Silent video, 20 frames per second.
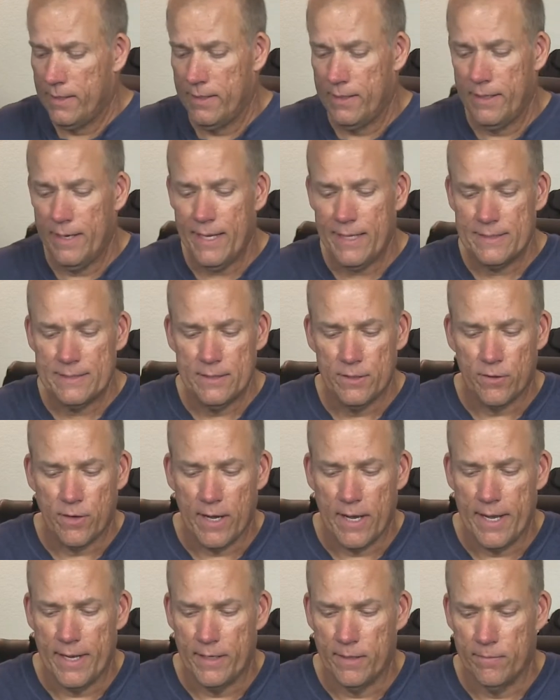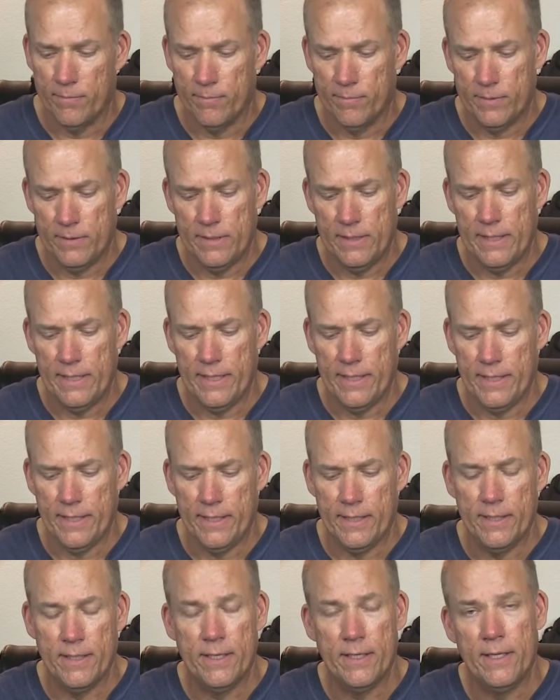Next little item, the
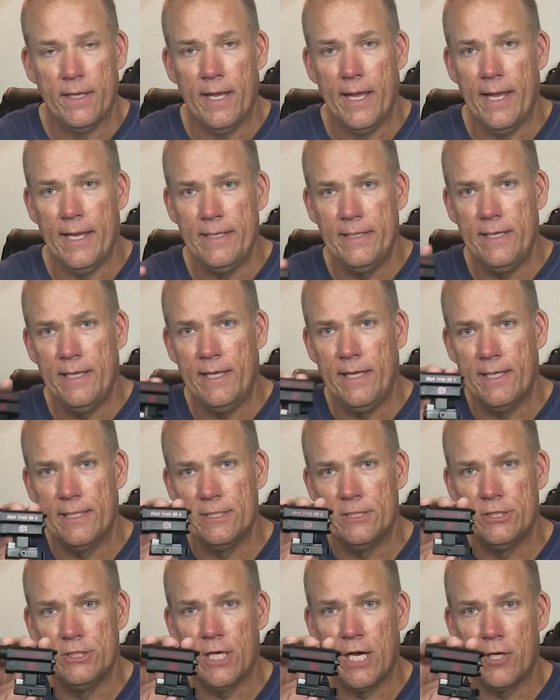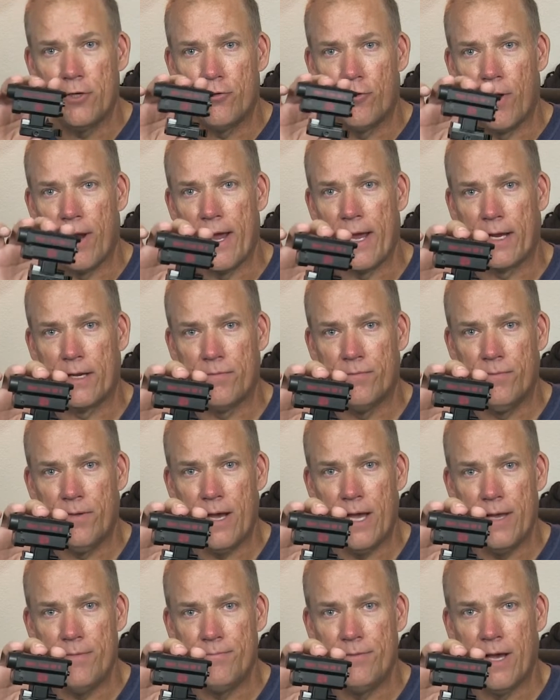ATN Shot Track
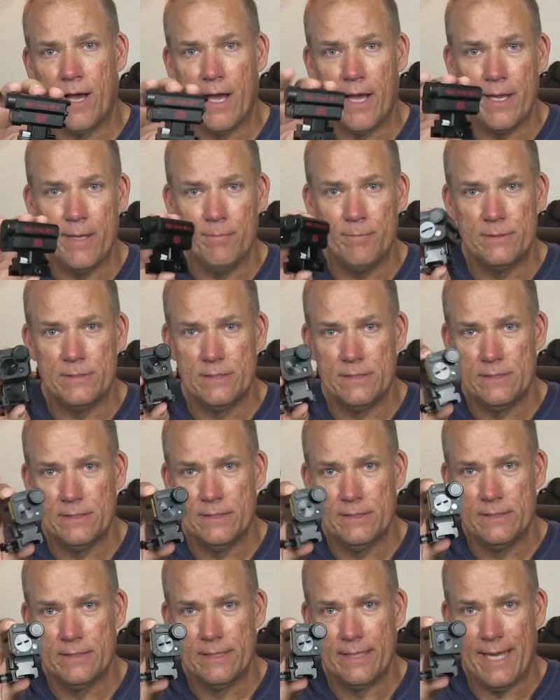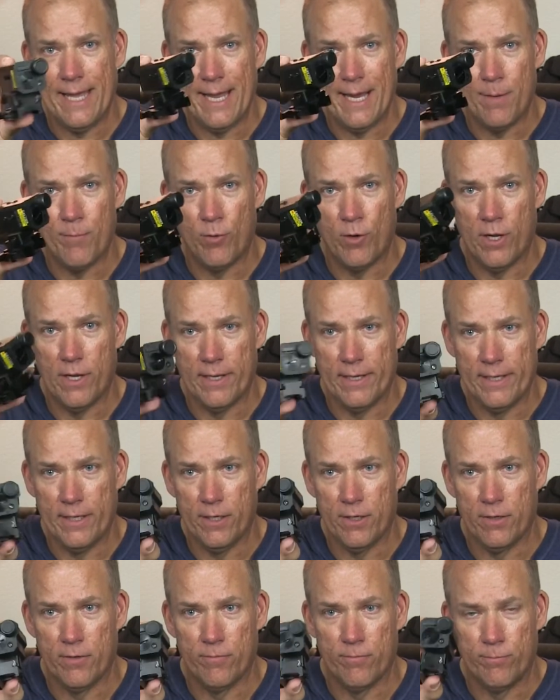5x camera
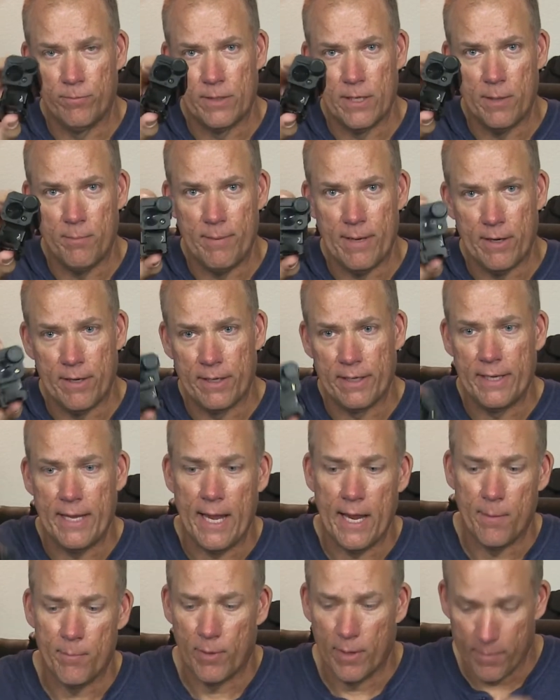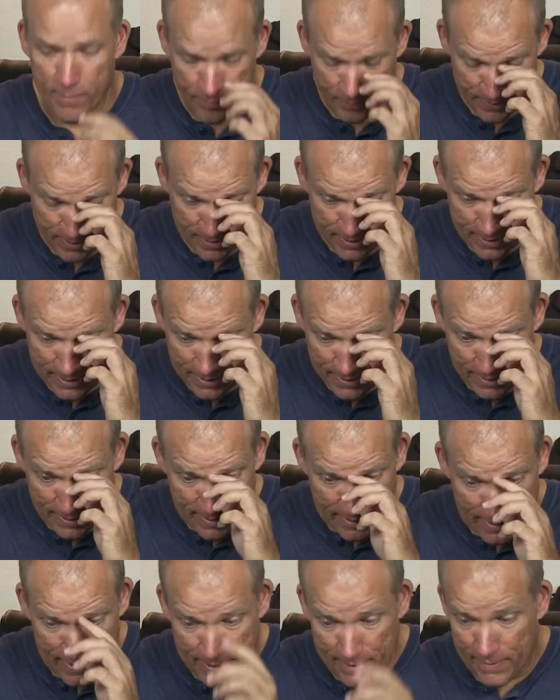here, gun mounted camera.
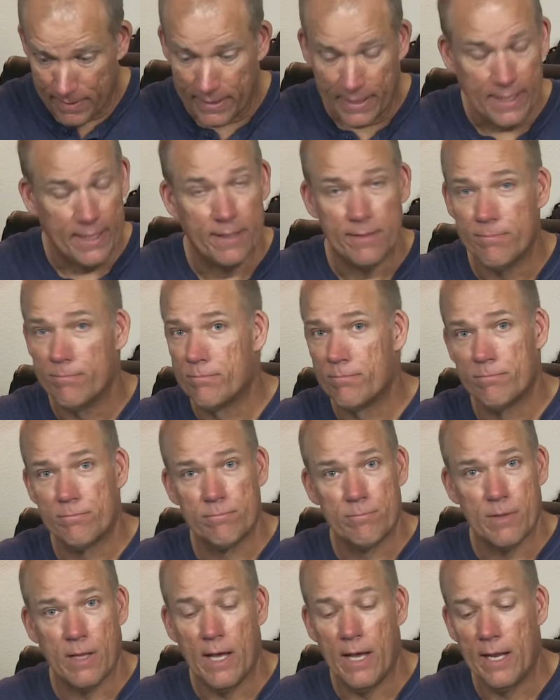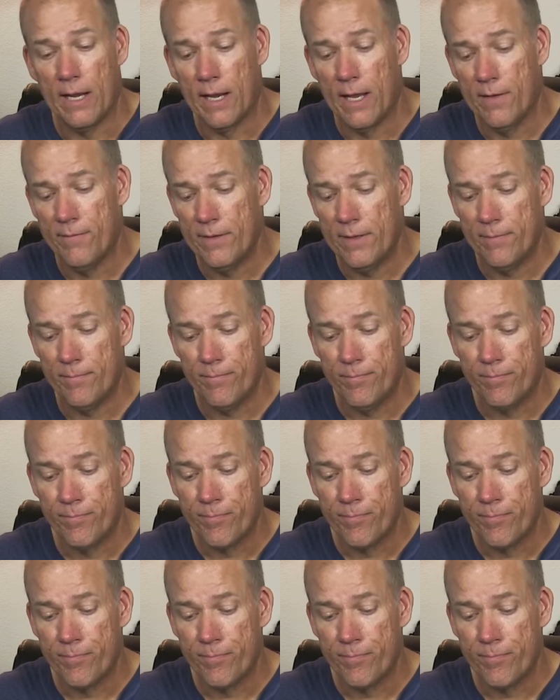Again, I love it.